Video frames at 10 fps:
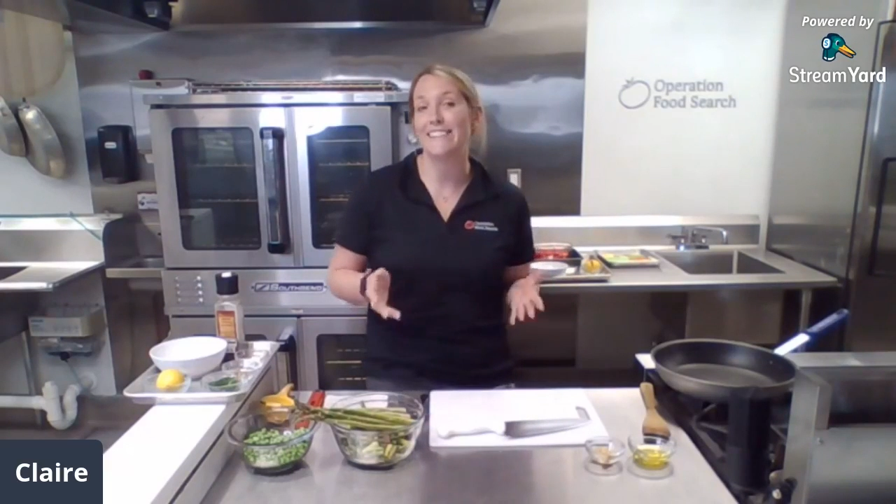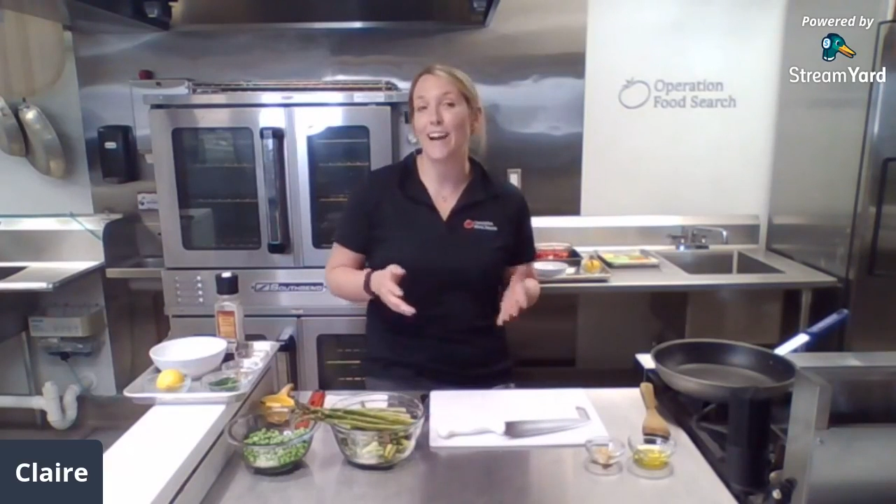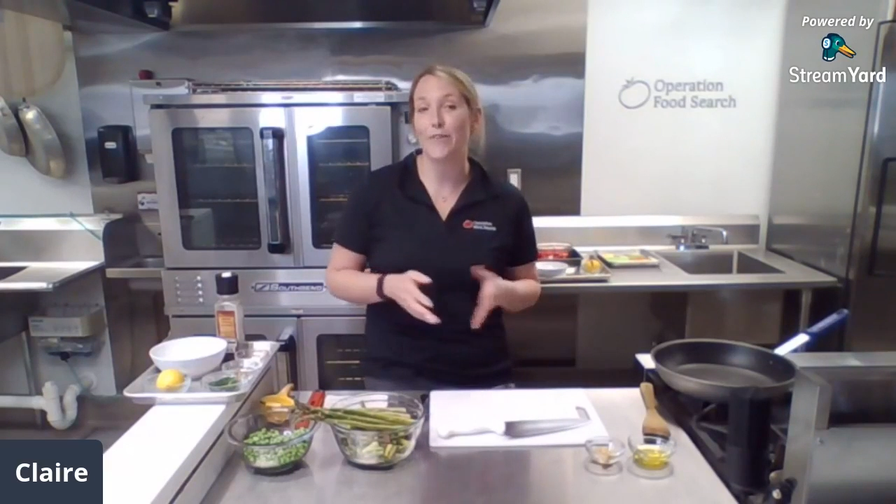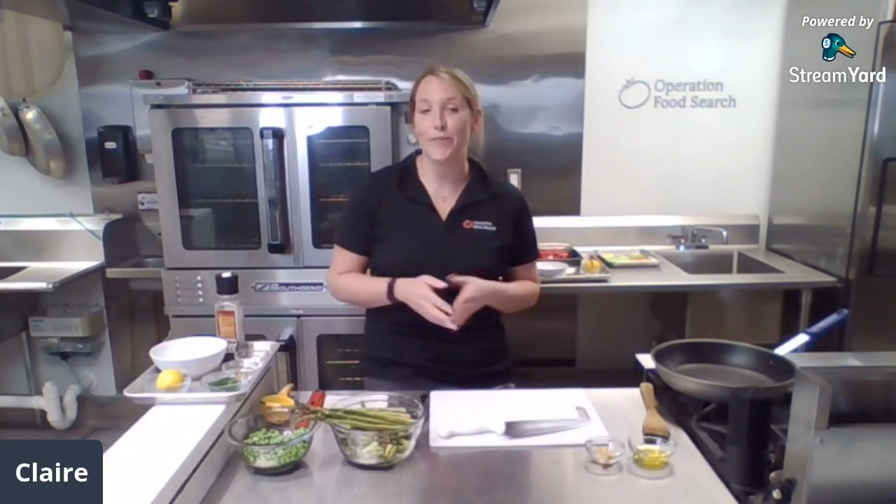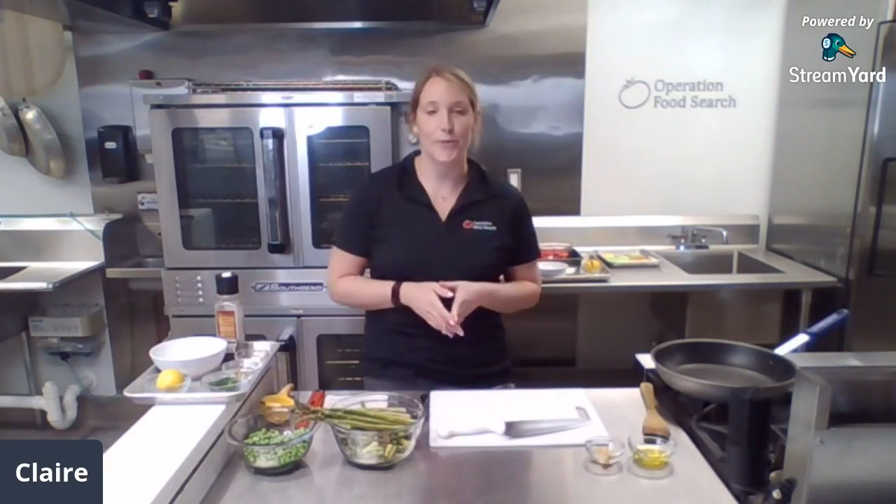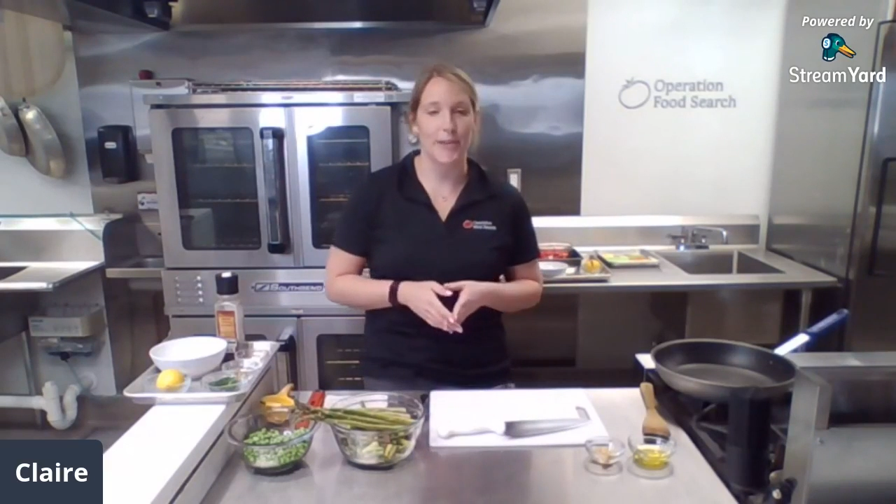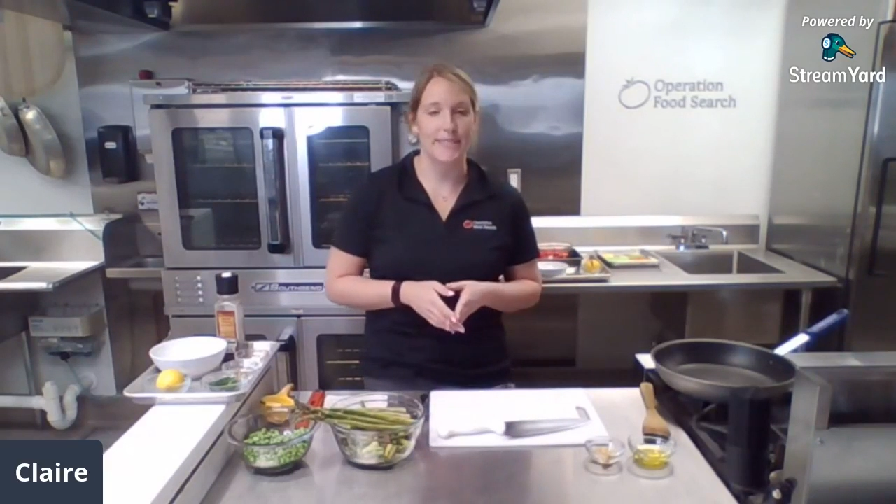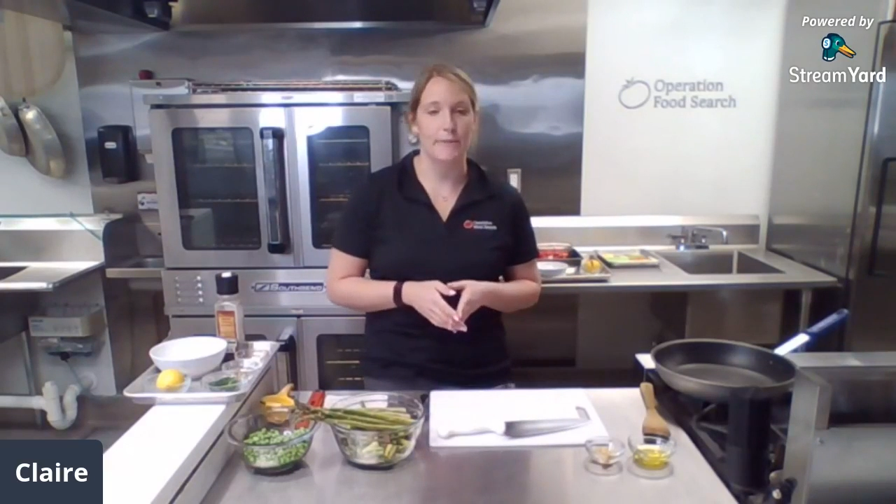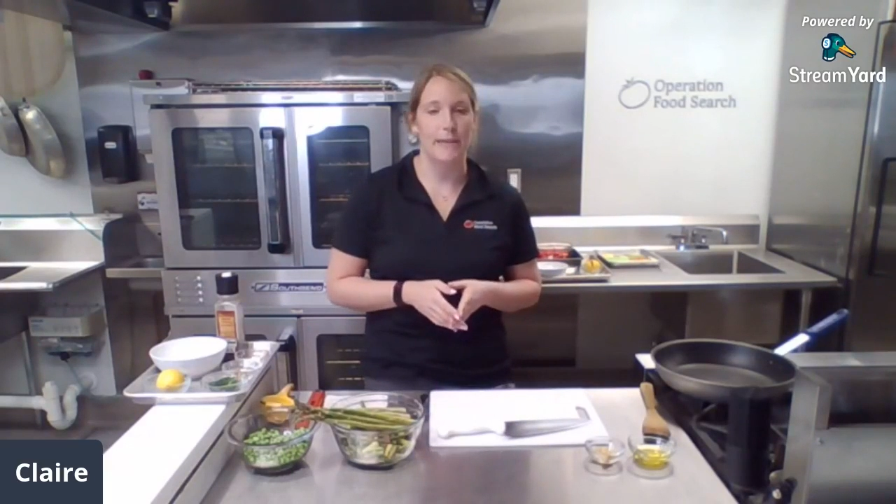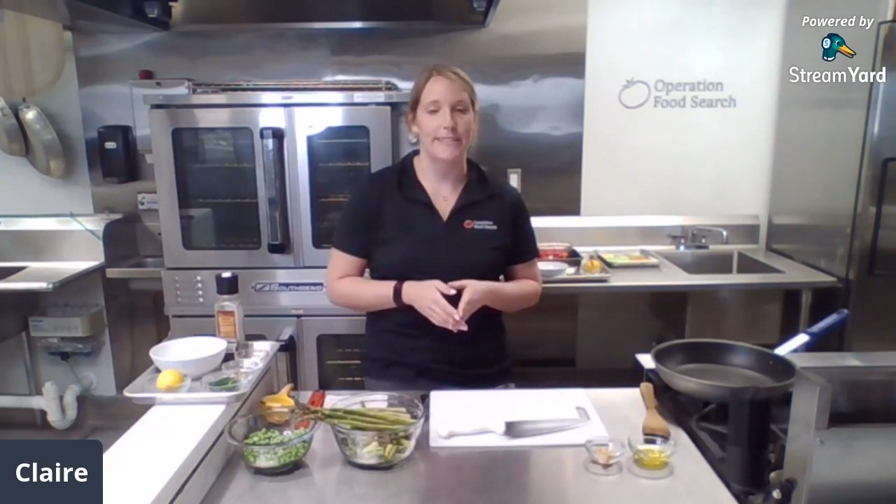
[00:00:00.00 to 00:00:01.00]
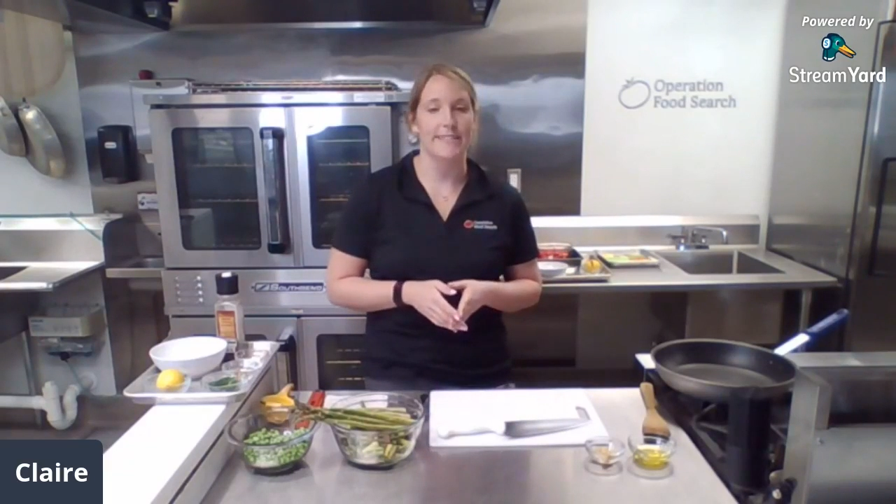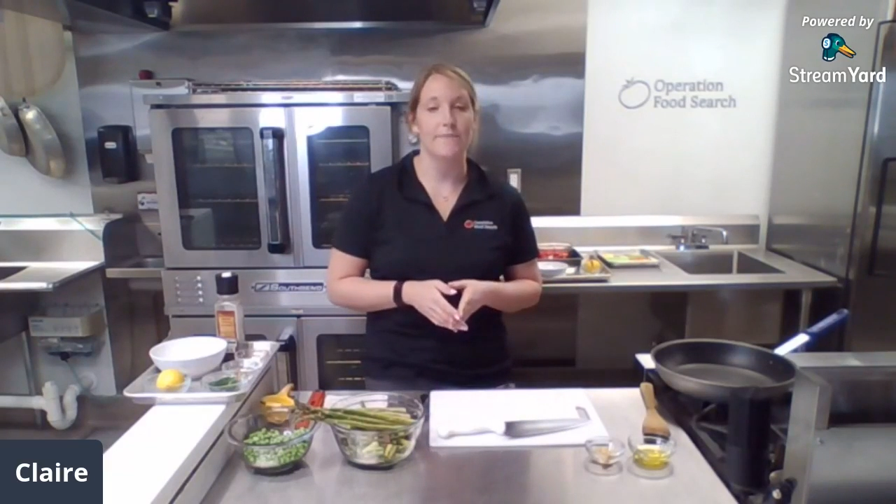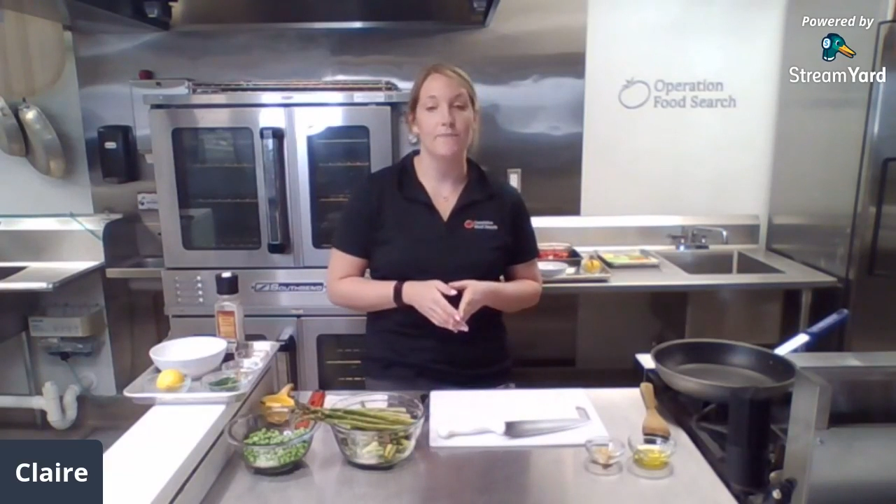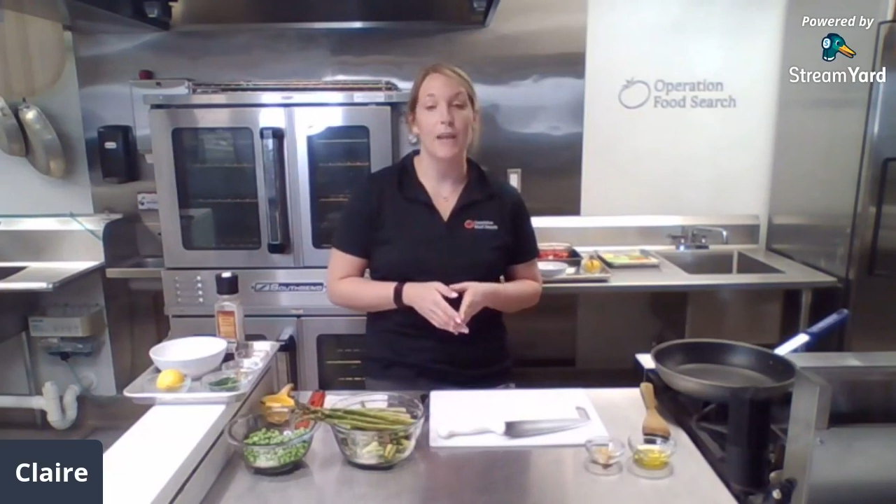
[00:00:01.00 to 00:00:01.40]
out new recipes.